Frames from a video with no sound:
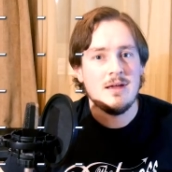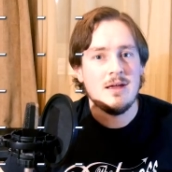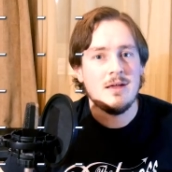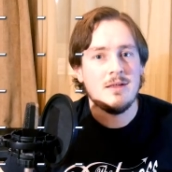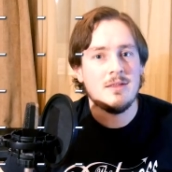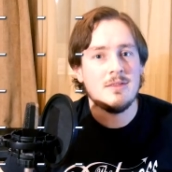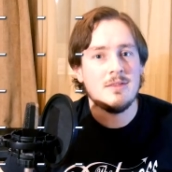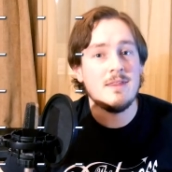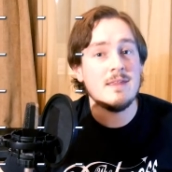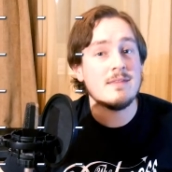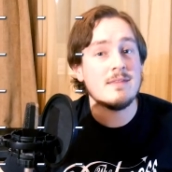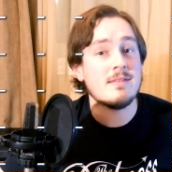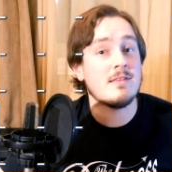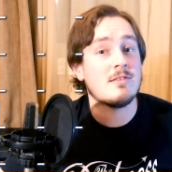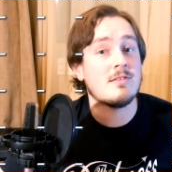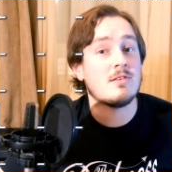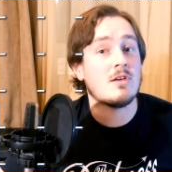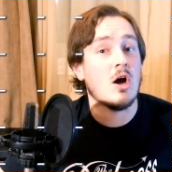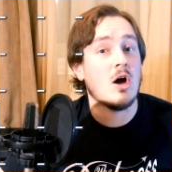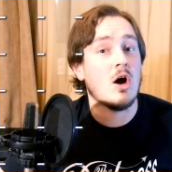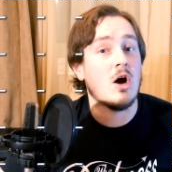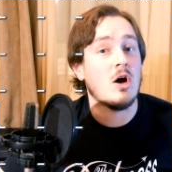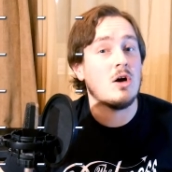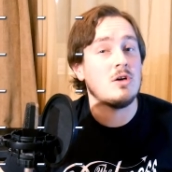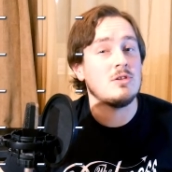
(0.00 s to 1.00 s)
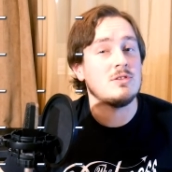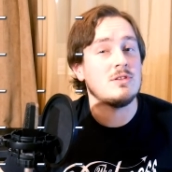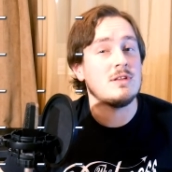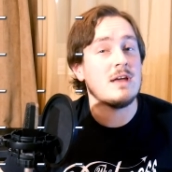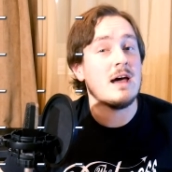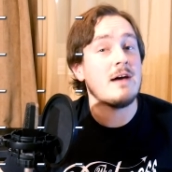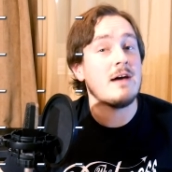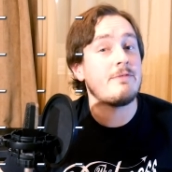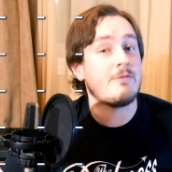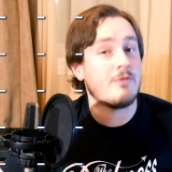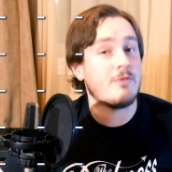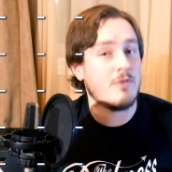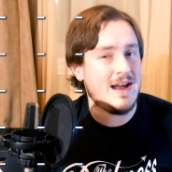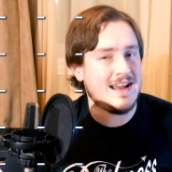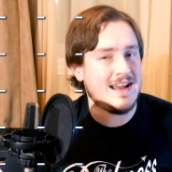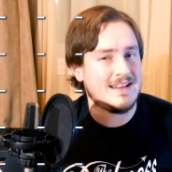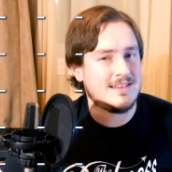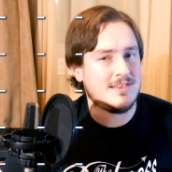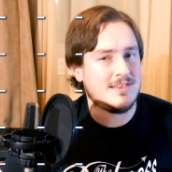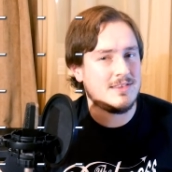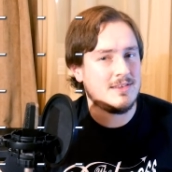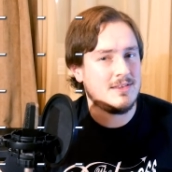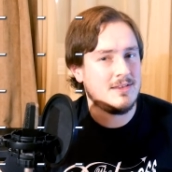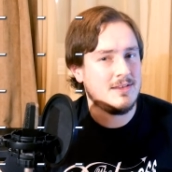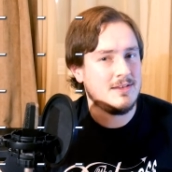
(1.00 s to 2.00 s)
This is called a
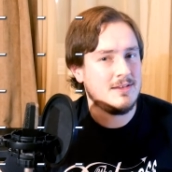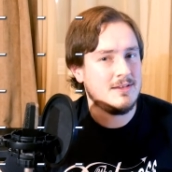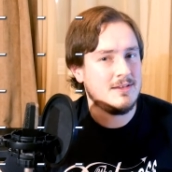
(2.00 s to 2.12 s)
fret.